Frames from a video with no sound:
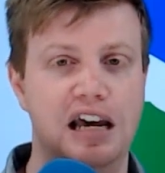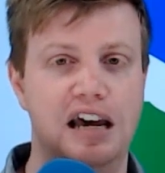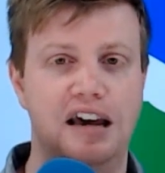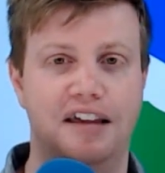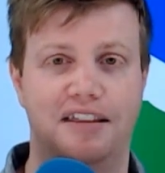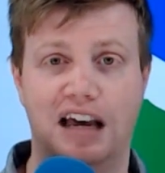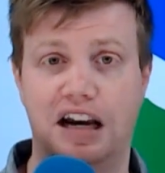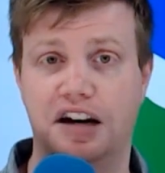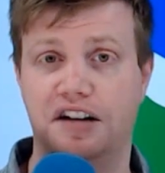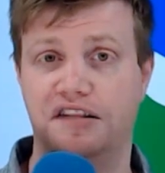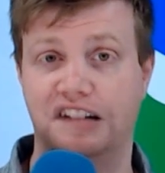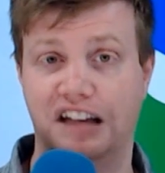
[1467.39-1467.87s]

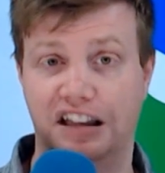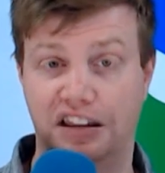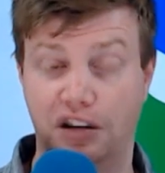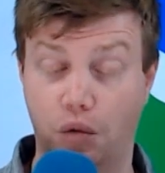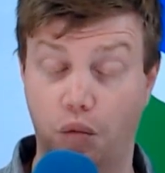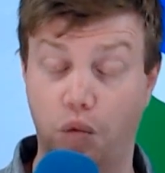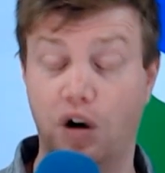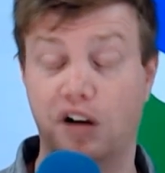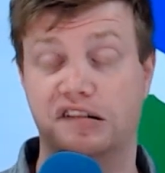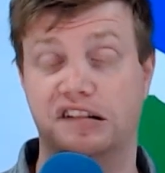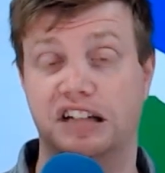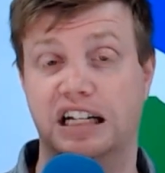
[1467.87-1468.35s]
That is like the
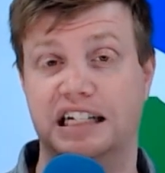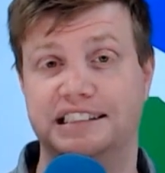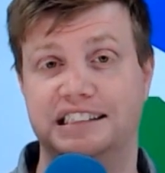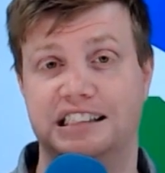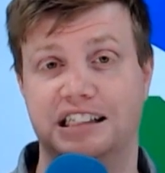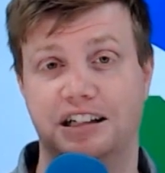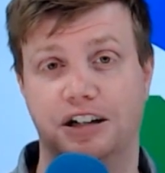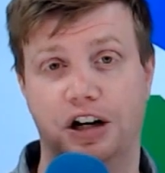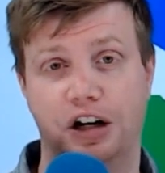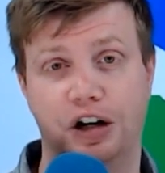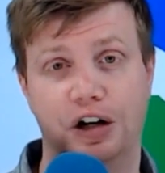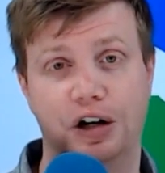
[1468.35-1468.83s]
worst case
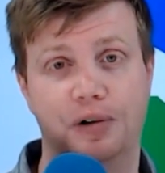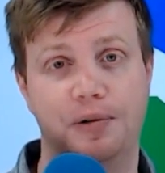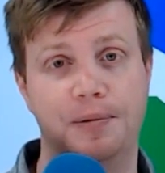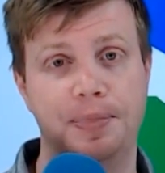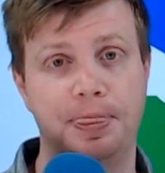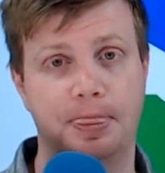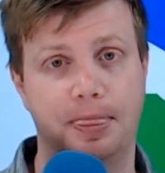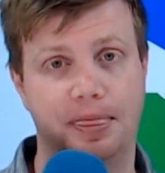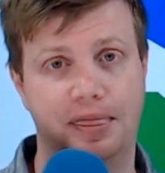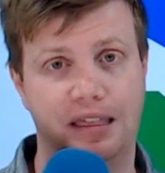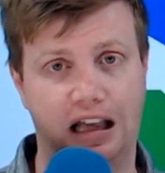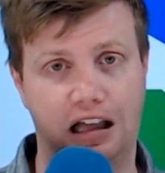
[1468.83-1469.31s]
scenario
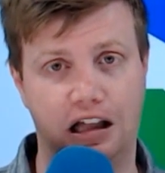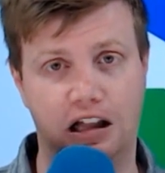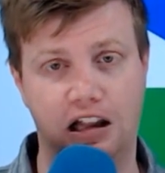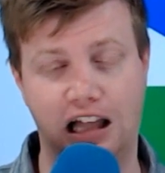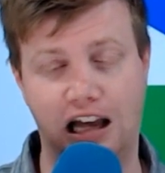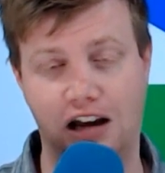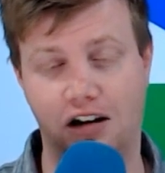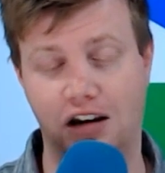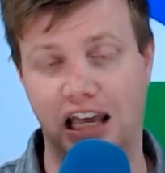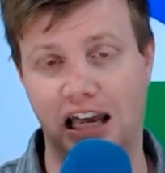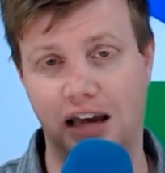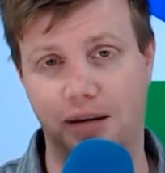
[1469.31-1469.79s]
that
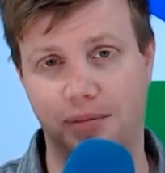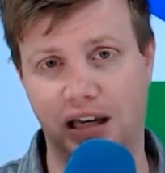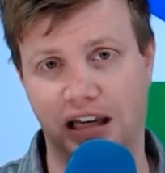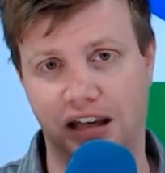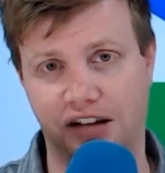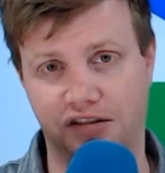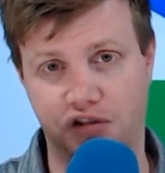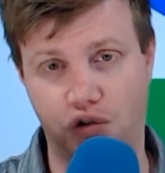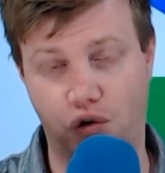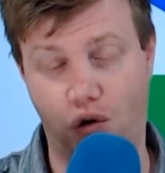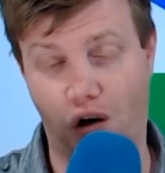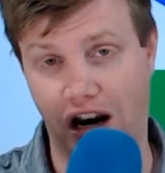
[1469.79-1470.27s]
cloud gaming
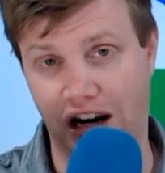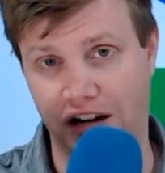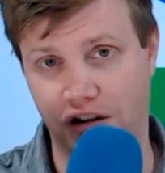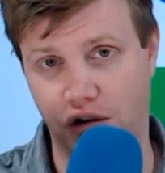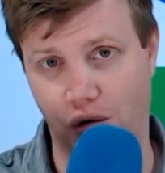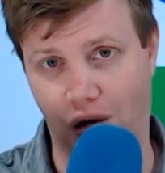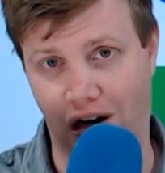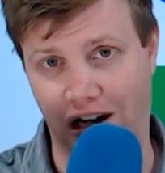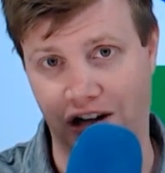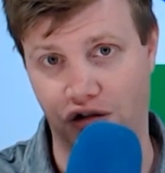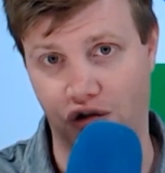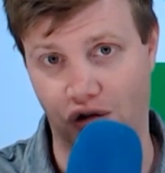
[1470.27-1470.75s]
is trying
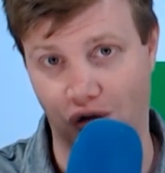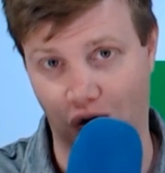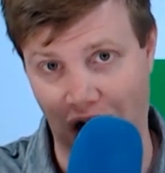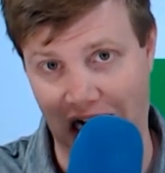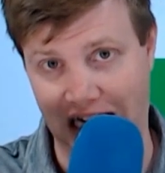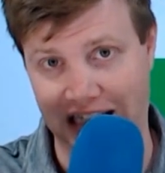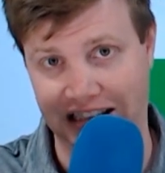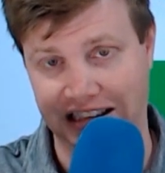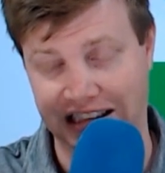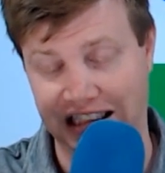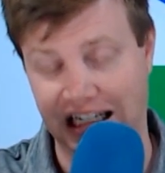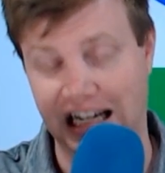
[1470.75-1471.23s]
to
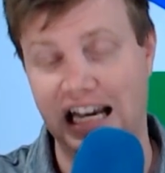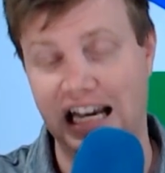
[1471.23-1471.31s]
address.